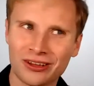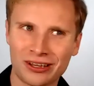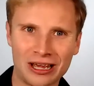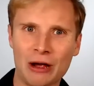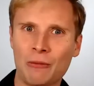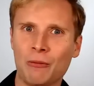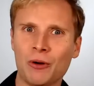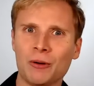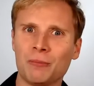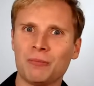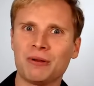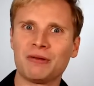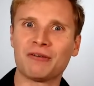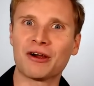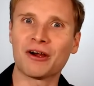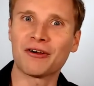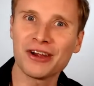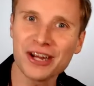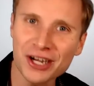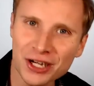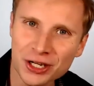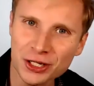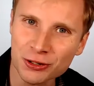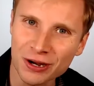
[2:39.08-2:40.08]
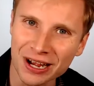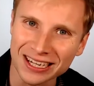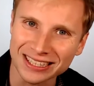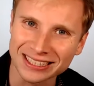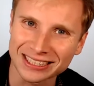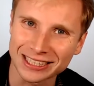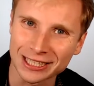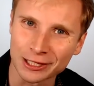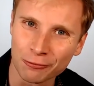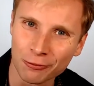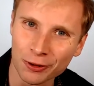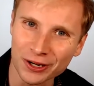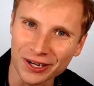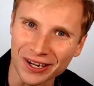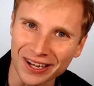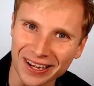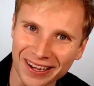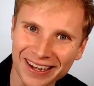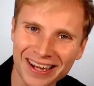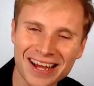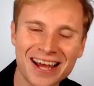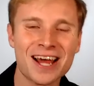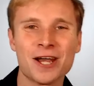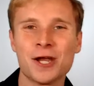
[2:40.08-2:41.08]
it wouldn't be very interesting, would
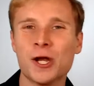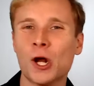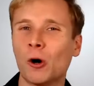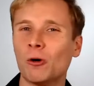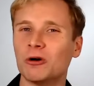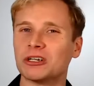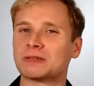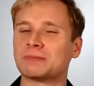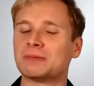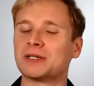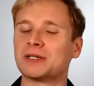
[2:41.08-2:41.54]
it? No, it's